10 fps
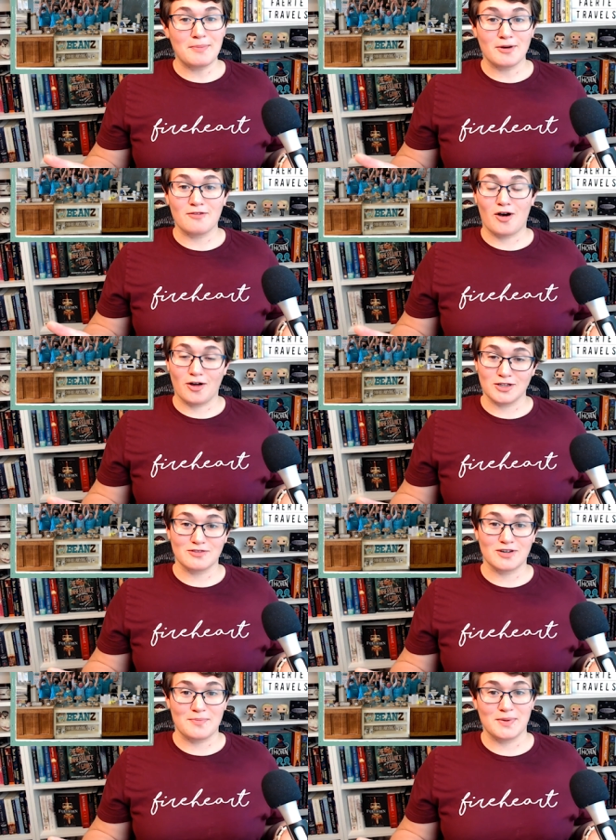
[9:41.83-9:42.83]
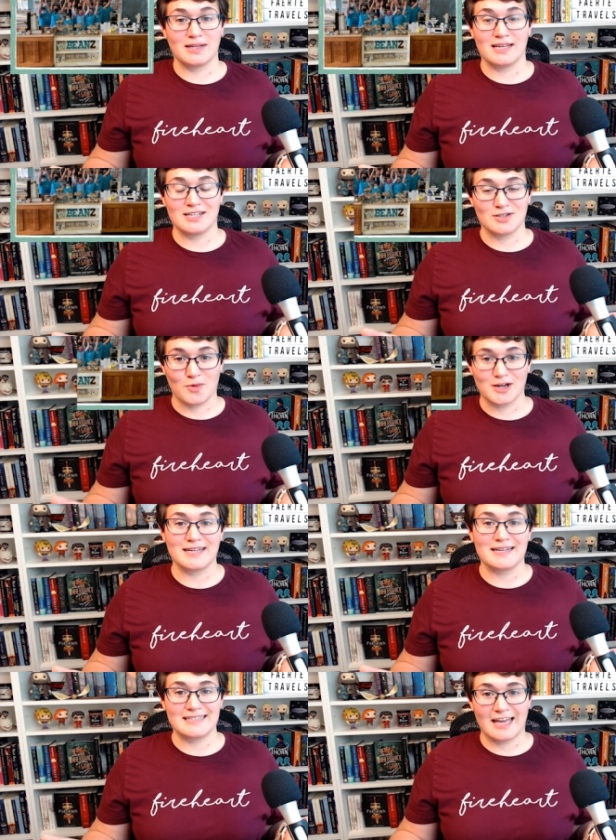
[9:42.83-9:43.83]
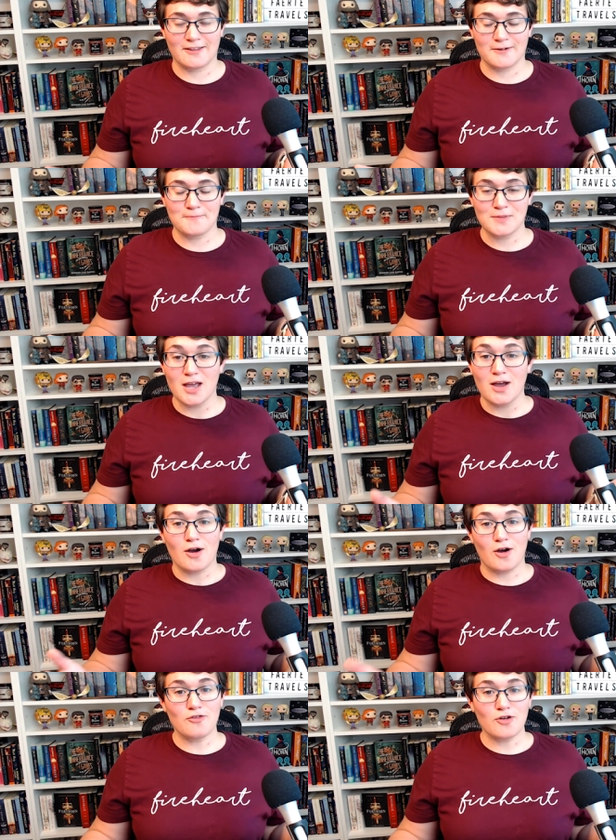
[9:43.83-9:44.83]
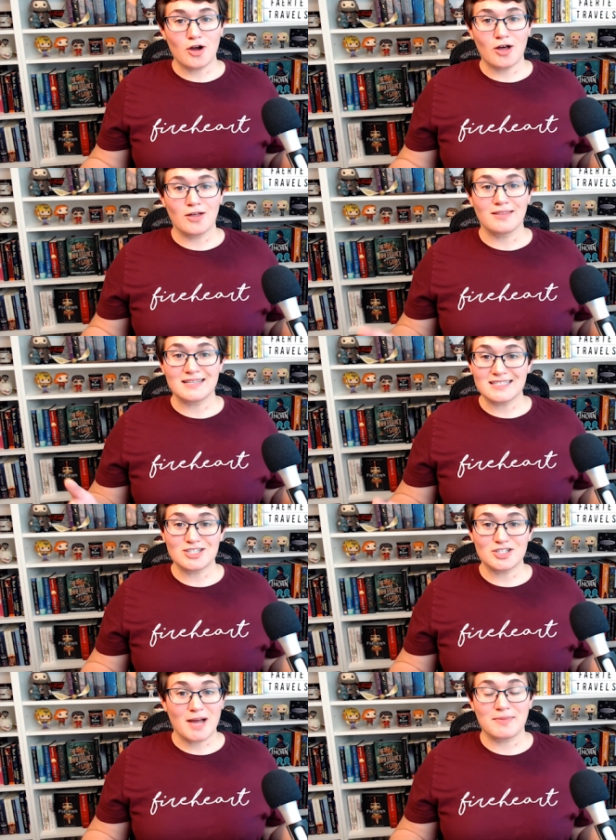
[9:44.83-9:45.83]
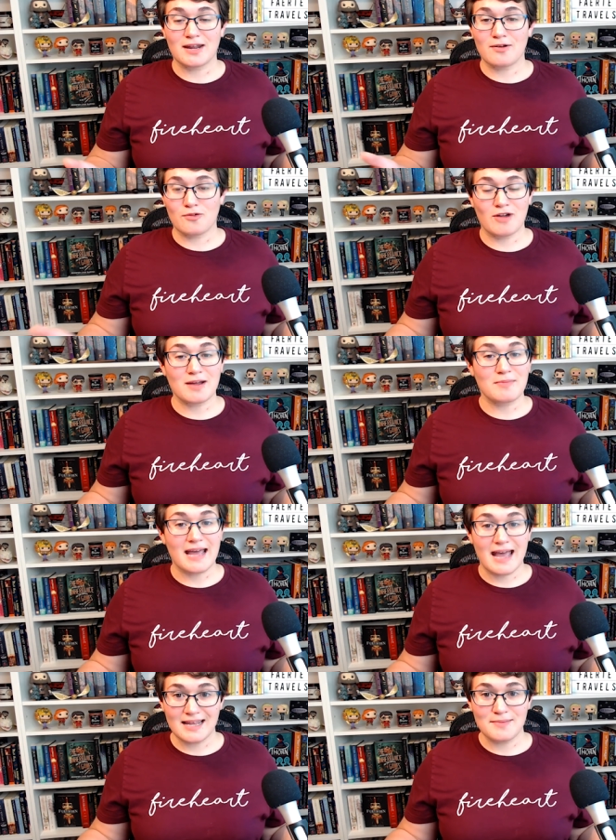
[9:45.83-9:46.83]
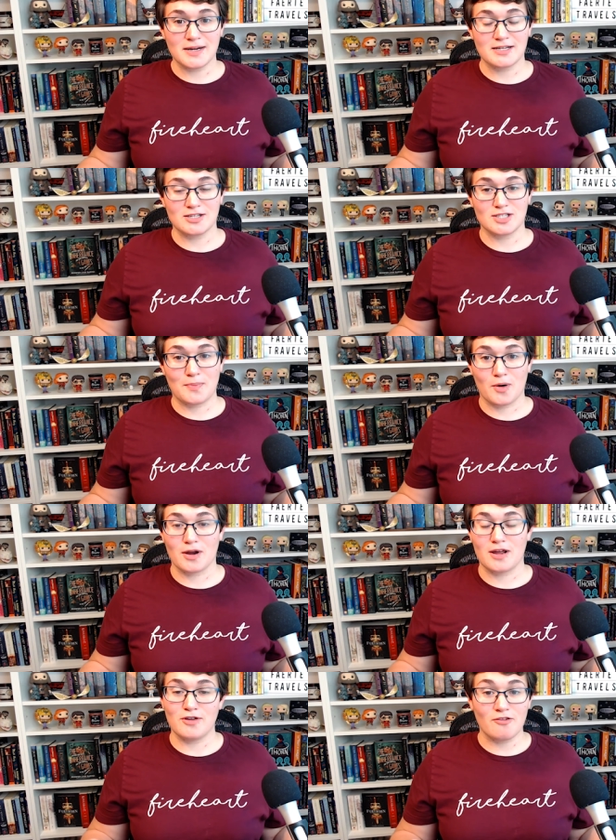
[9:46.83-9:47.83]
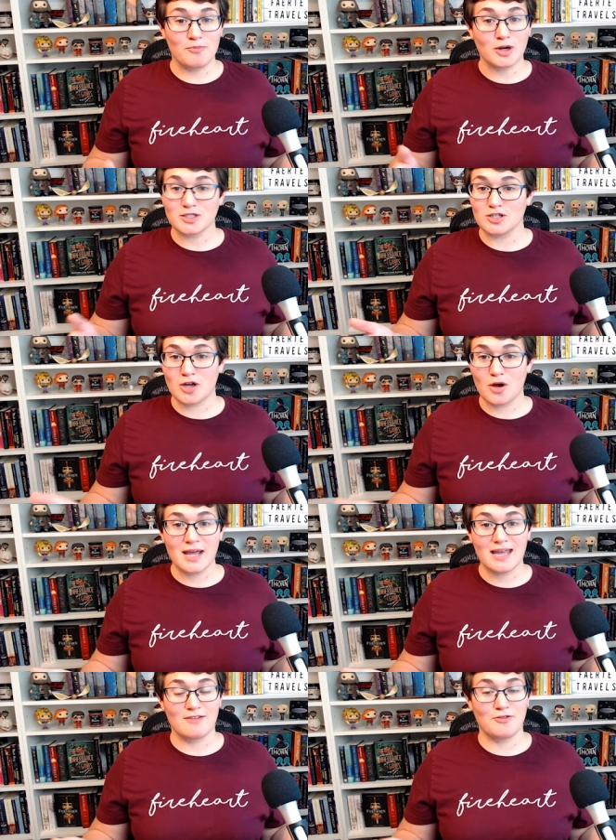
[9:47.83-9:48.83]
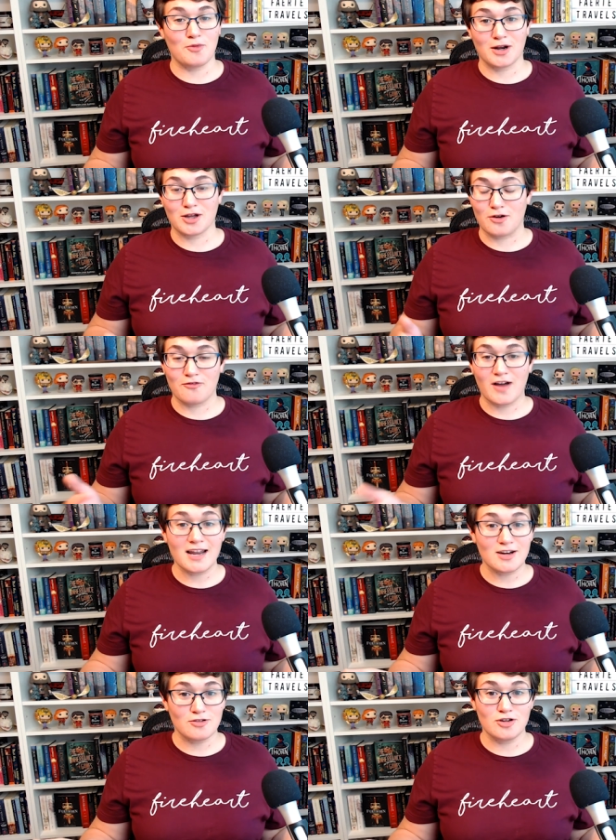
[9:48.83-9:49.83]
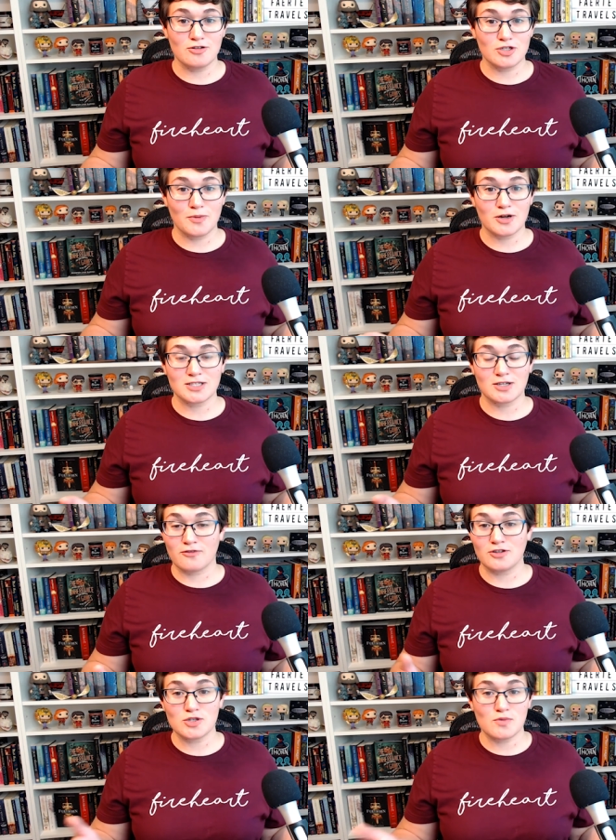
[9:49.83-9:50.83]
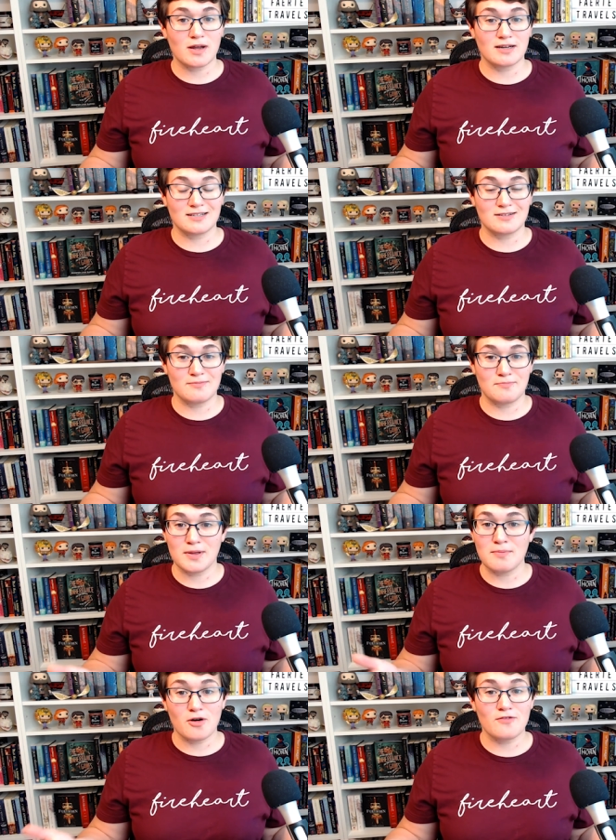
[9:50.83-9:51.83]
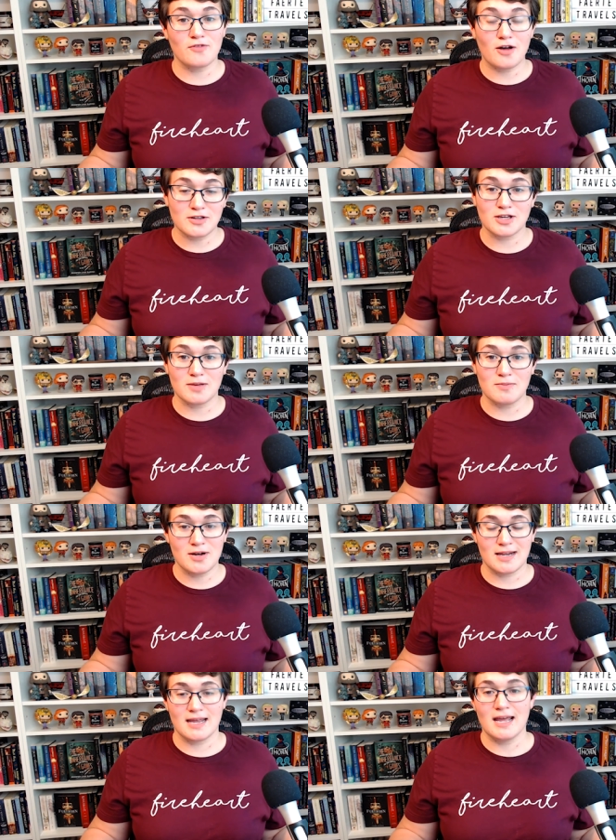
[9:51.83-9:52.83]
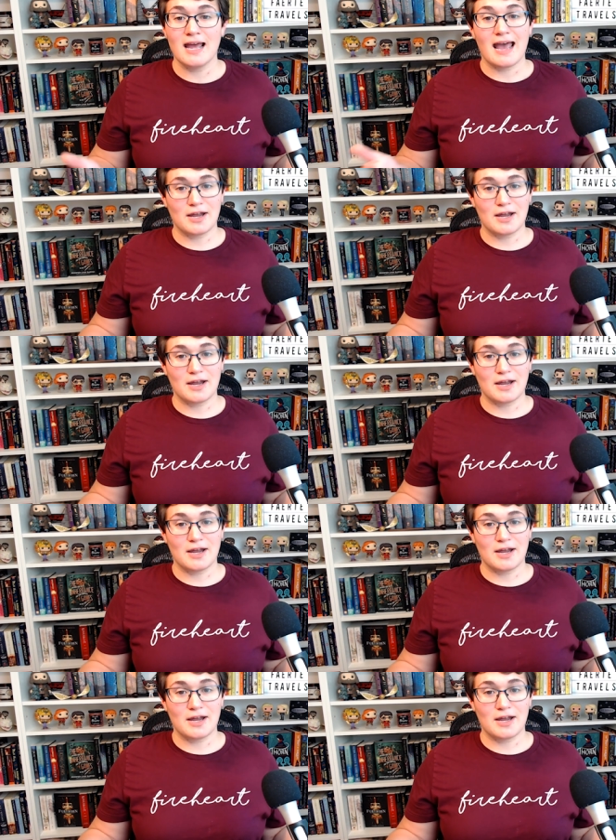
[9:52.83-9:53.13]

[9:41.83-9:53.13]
people of all different abilities working together. Overall, this is a shop that I recommend anybody to support. If you have books to donate, if you want to go find used books, or if you just want to be more involved in the community,